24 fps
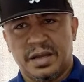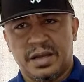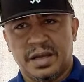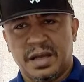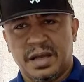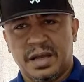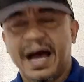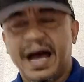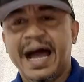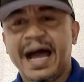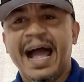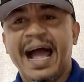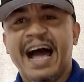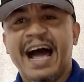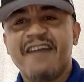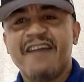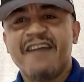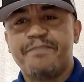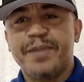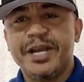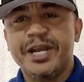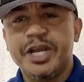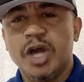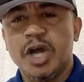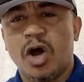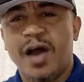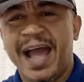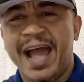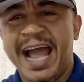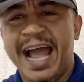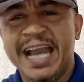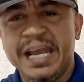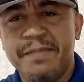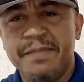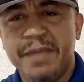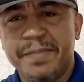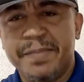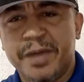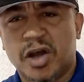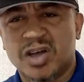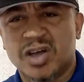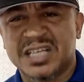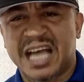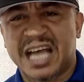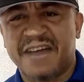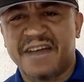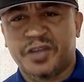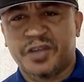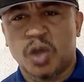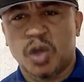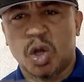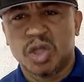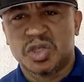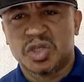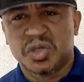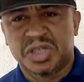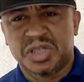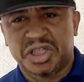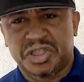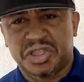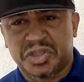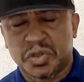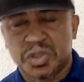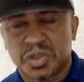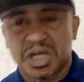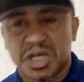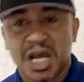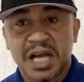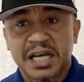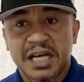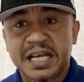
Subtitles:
I have been your enemy because I've told you the truth.